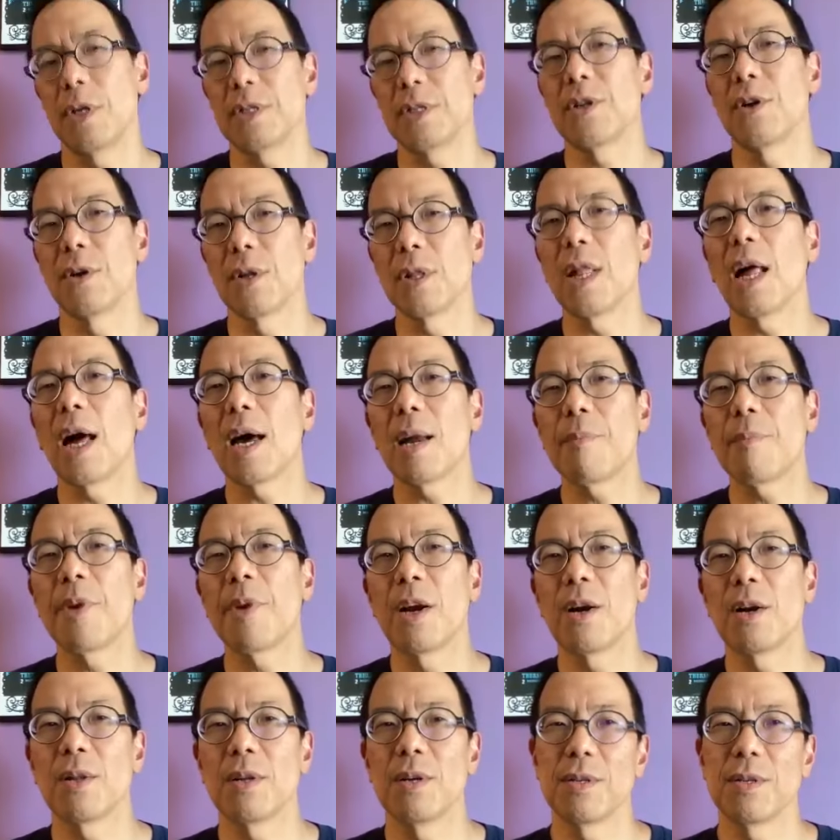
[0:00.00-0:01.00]
There are a lot of
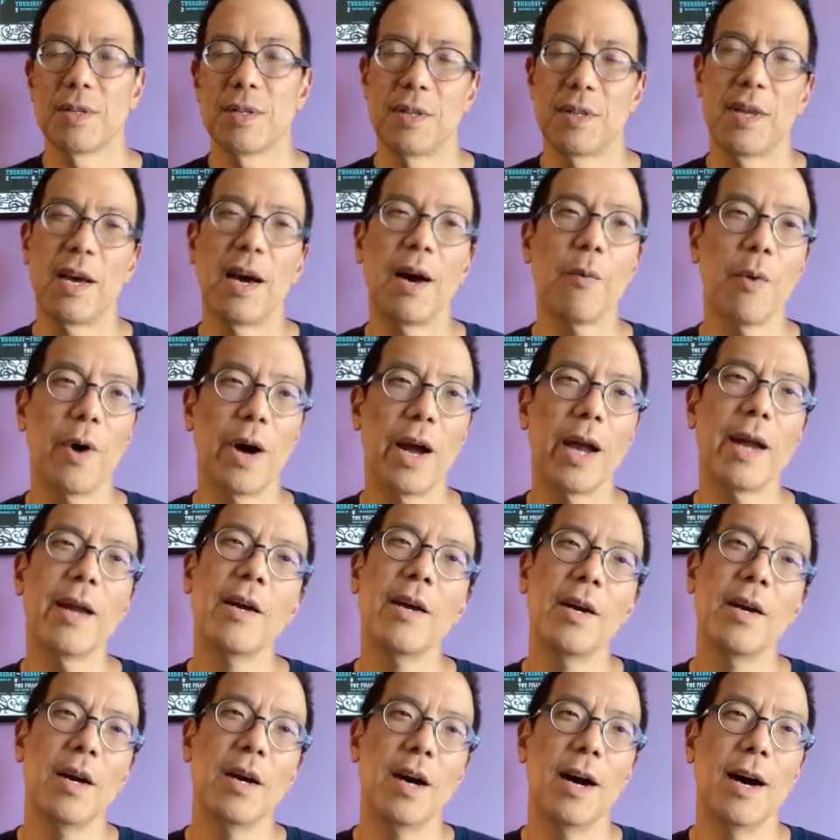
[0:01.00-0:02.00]
parallels in that way.
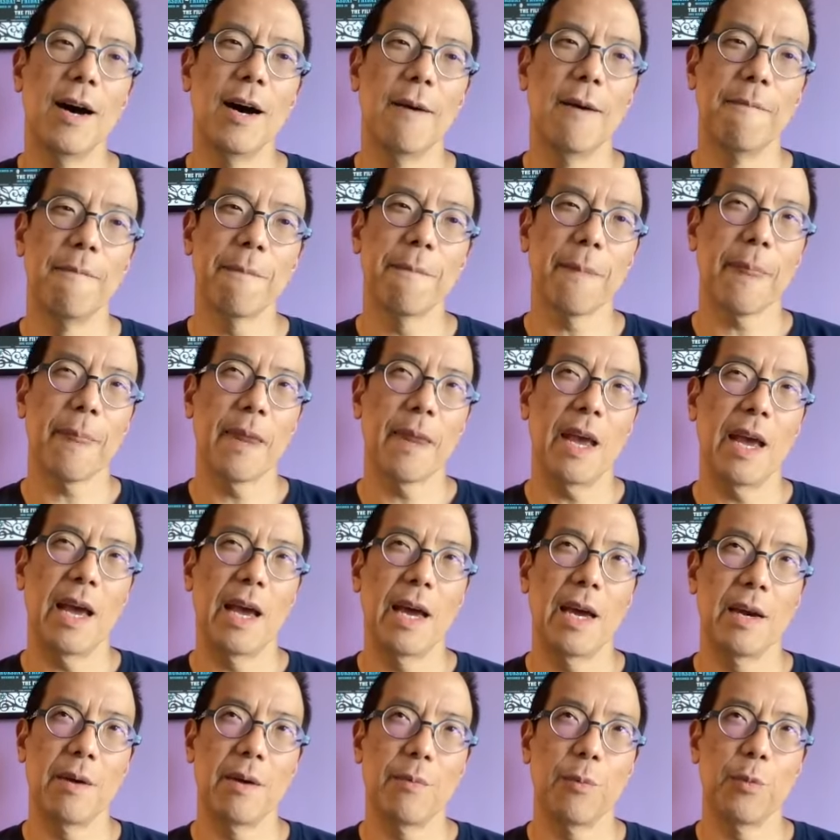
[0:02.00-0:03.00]

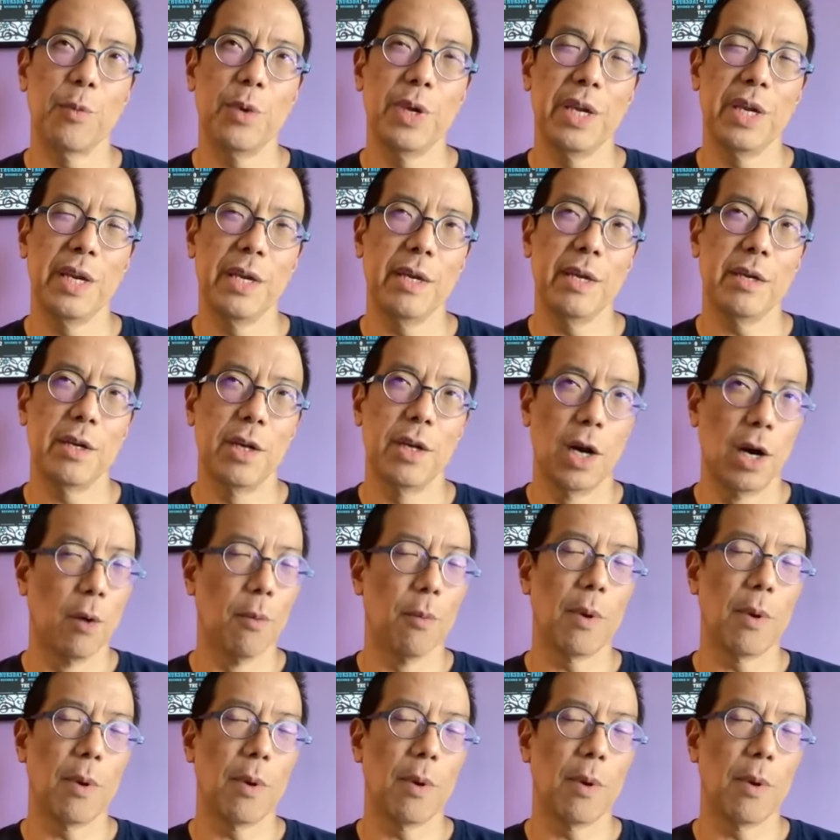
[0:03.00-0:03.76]
And we,